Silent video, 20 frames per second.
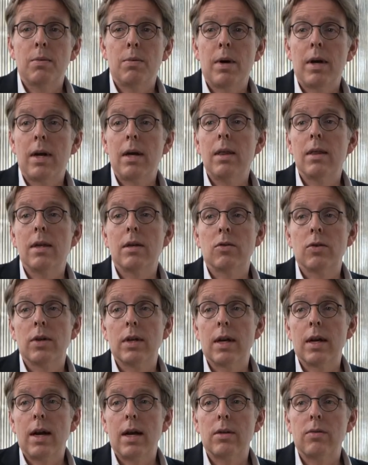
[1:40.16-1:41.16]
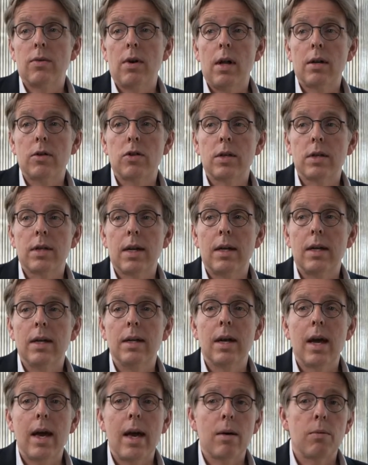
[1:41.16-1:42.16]
This way, the treating gastrologist
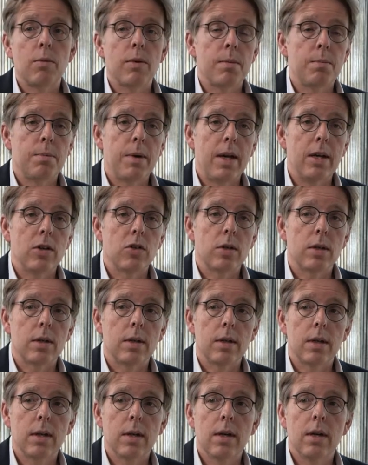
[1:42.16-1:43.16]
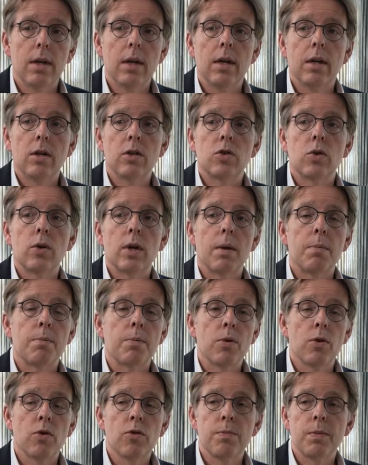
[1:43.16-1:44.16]
can interact with the patient,
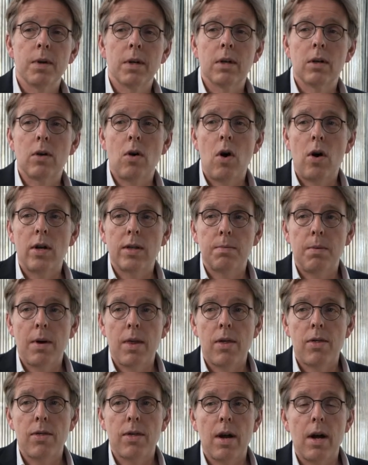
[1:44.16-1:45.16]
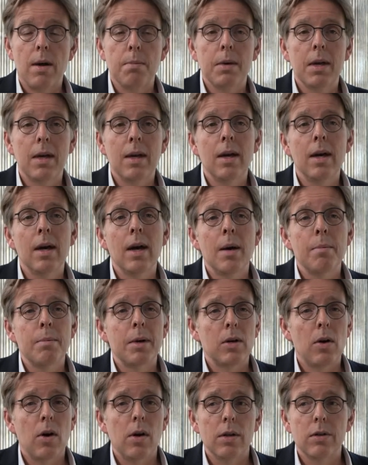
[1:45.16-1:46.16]
showing improvement caused by the therapy,
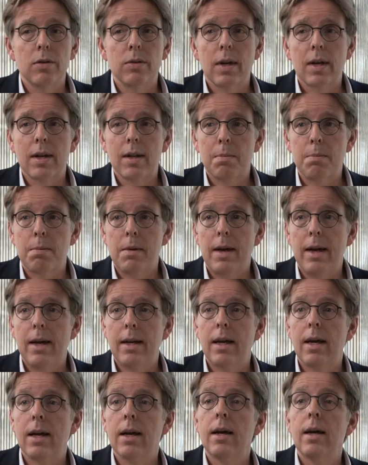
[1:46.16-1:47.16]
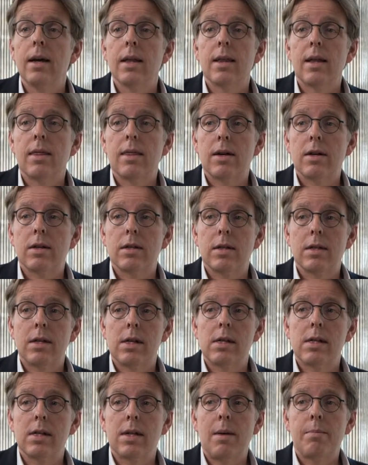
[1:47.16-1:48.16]
but also explaining that there
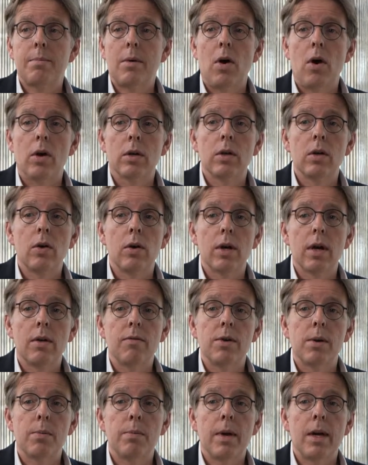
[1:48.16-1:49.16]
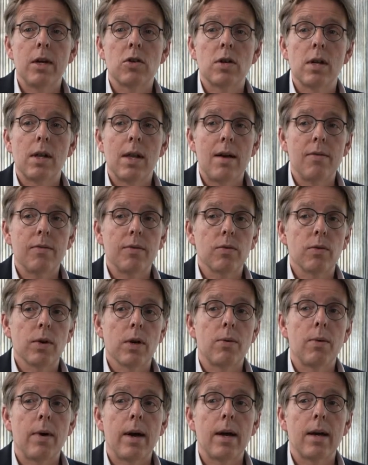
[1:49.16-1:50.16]
is still some ongoing inflammation
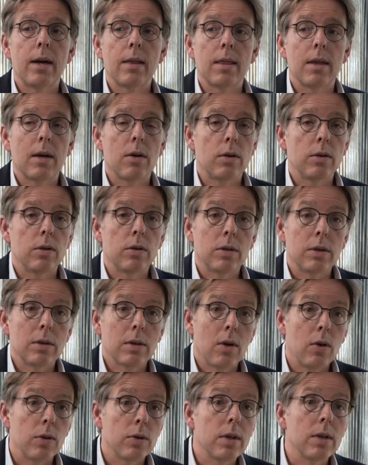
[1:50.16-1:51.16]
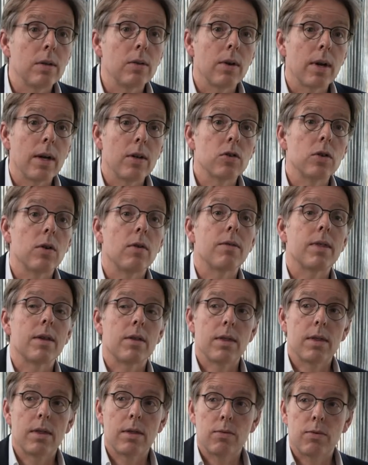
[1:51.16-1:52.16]
left requiring the continuation
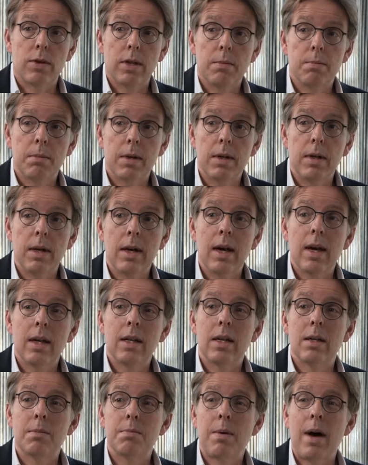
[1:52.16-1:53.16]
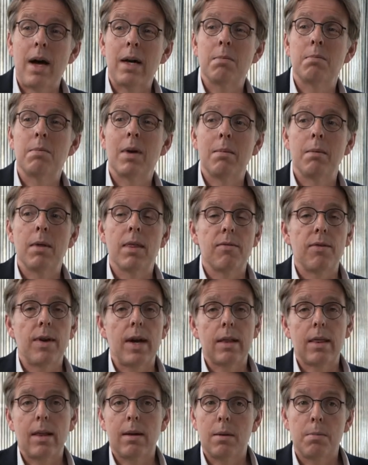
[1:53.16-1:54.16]
of the treatment, despite maybe
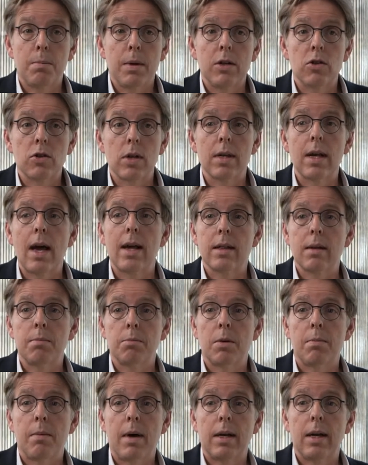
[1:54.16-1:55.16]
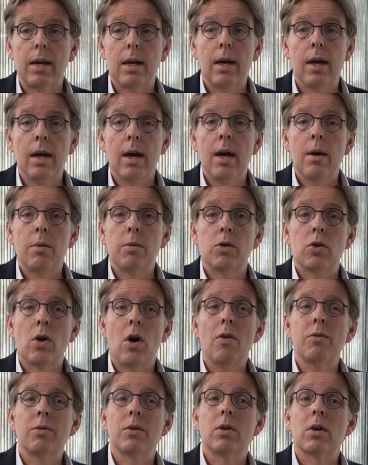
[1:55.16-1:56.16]
the fact that the patient is asymptomatic,
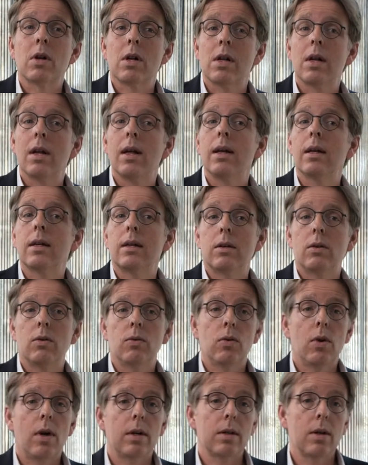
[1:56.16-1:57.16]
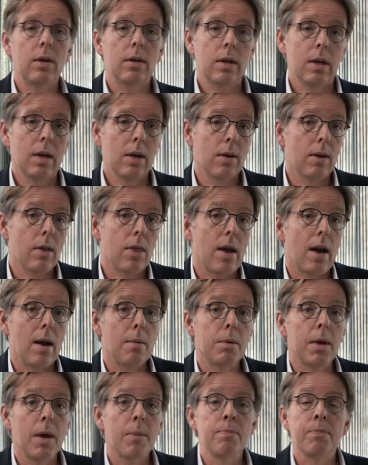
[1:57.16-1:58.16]
which often could lead to not continuing
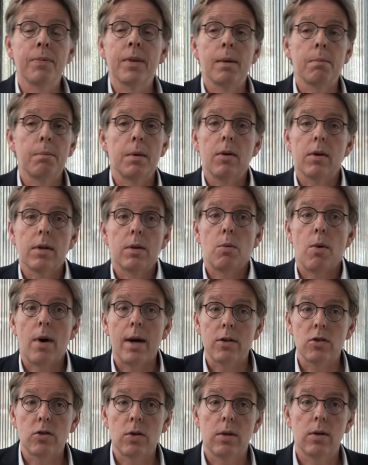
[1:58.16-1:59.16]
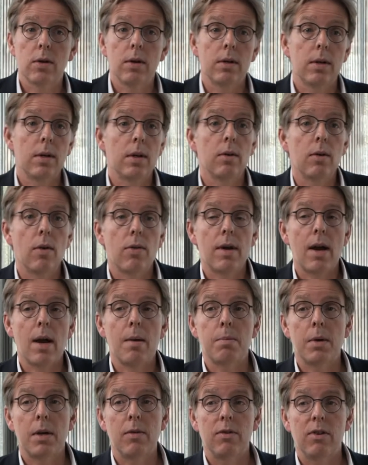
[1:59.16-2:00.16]
therapy, because why should you continue a
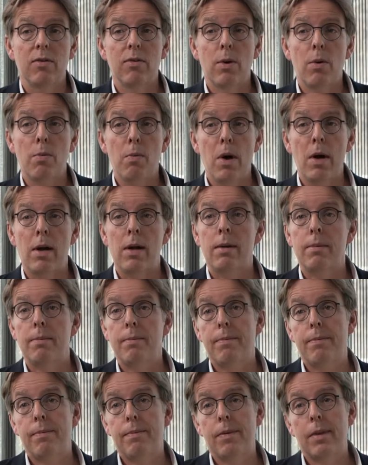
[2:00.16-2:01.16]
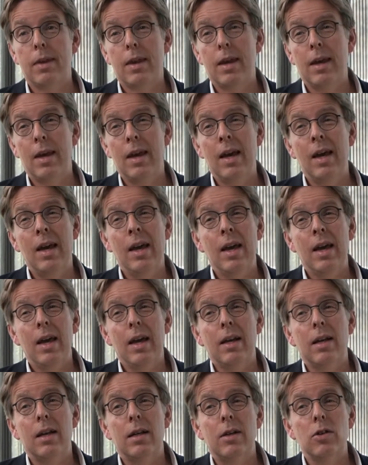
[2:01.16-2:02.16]
therapy if you feel well?
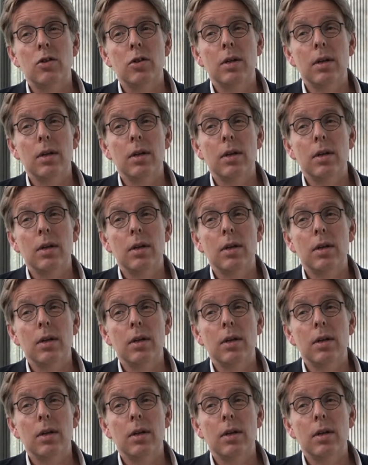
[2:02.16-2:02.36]
In